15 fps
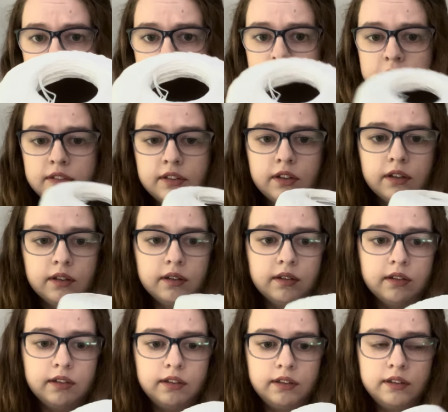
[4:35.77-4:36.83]
So
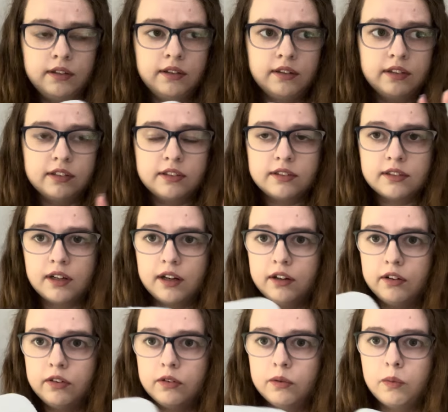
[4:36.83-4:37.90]
this, I go
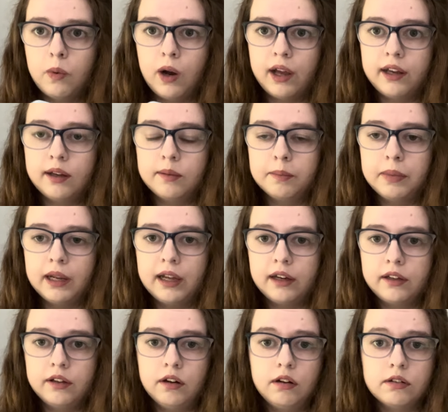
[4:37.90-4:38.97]
through white and black
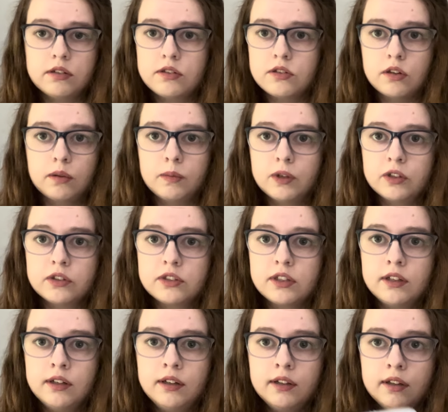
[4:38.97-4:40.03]
yarn so much,
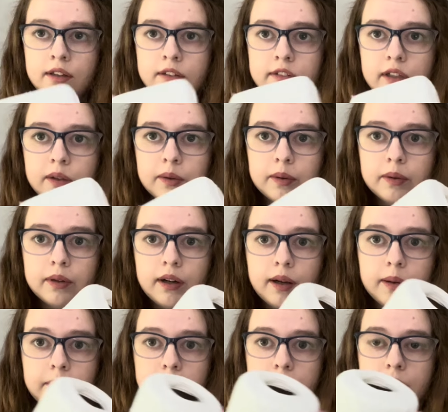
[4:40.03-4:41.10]
so
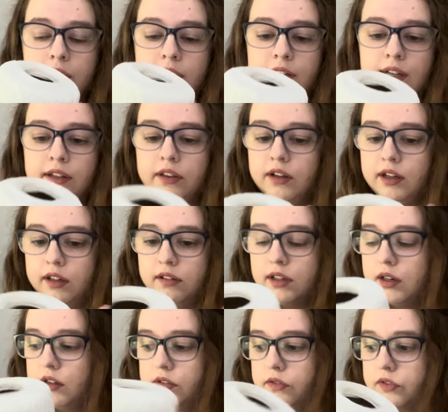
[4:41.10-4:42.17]
I'm pretty glad that I now
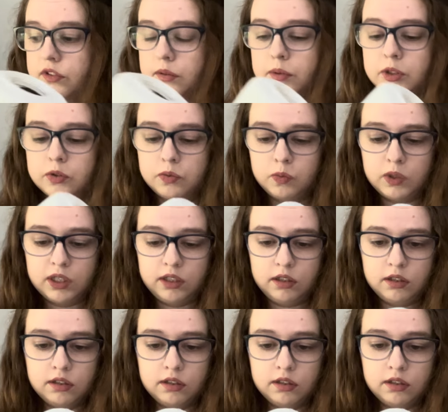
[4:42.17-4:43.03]
have so much white.